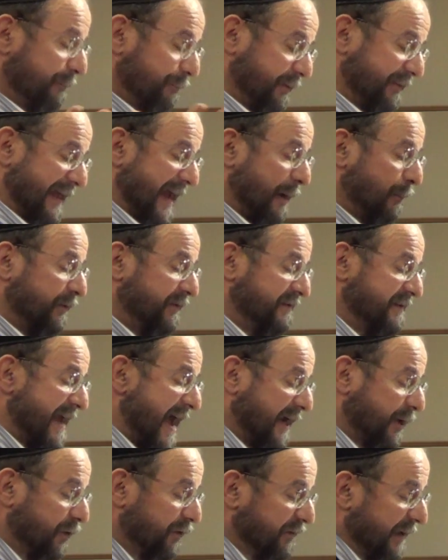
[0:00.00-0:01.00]
But that was the
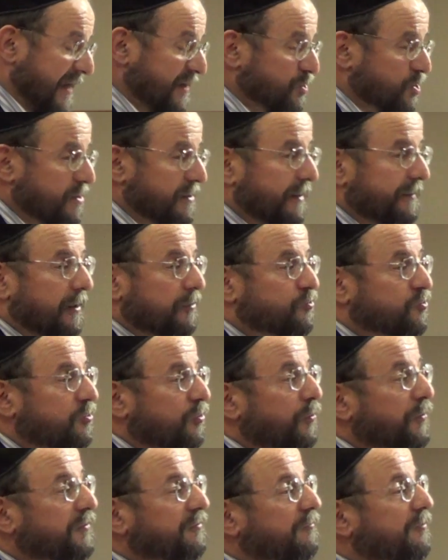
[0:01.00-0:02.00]
accusation that the
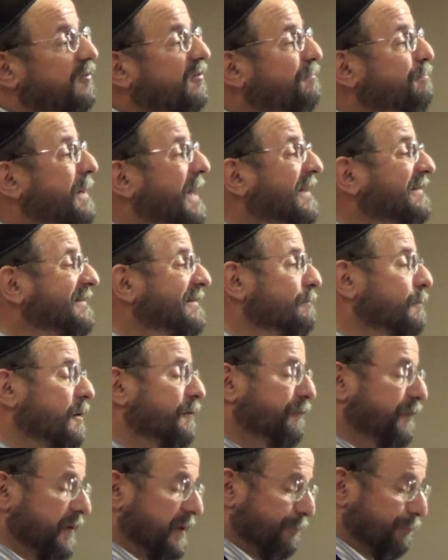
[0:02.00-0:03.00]
Jews are
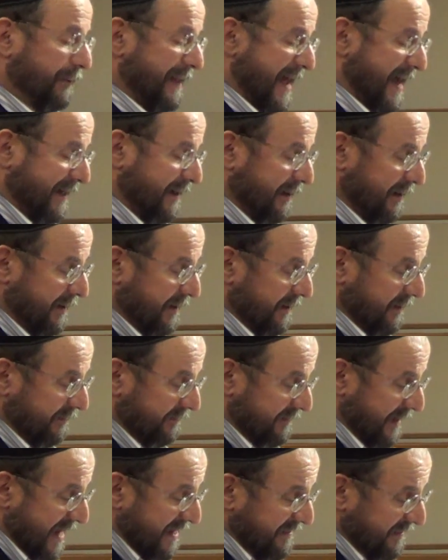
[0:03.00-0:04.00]
responsible for the Black
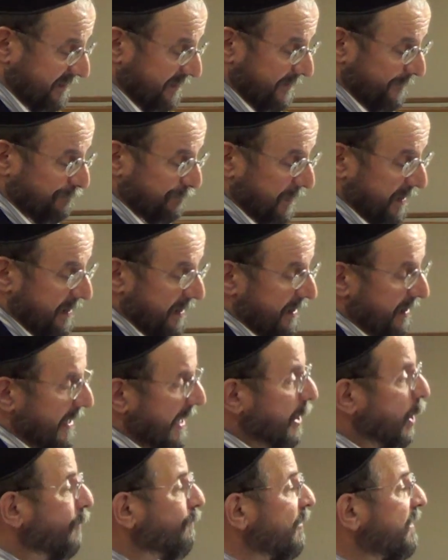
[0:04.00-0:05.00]
Death.
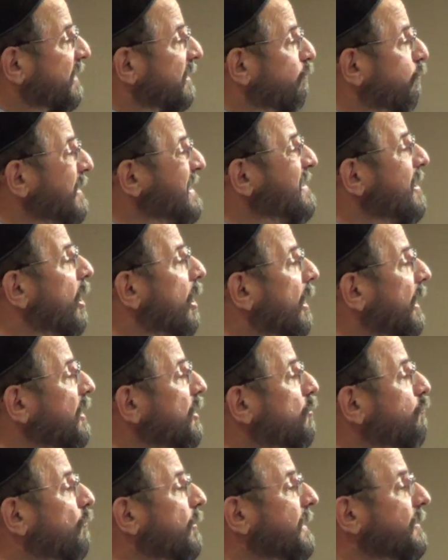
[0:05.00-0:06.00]
And over
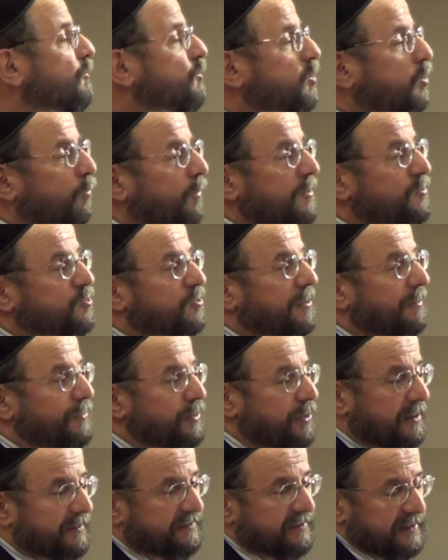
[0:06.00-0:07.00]
300 Jewish
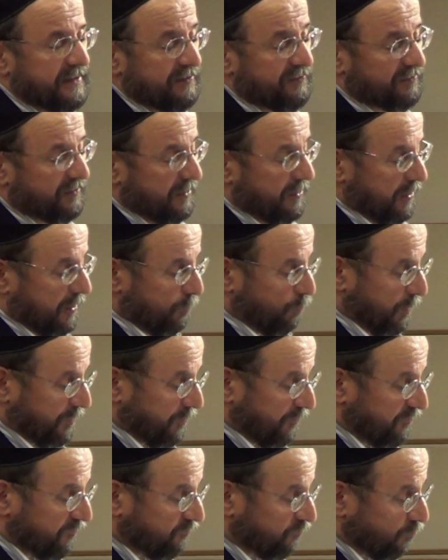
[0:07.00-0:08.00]
communities were
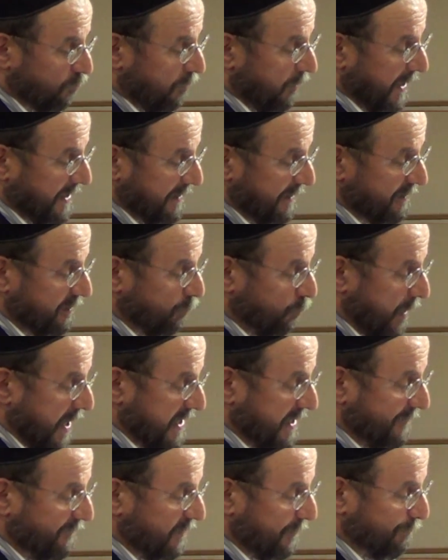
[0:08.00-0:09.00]
destroyed in the
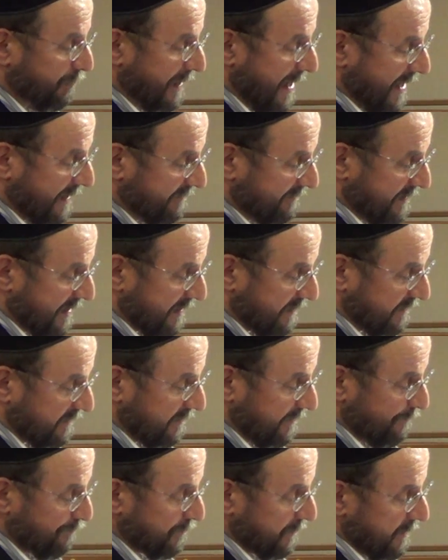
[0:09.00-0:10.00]
wake of the Black Death.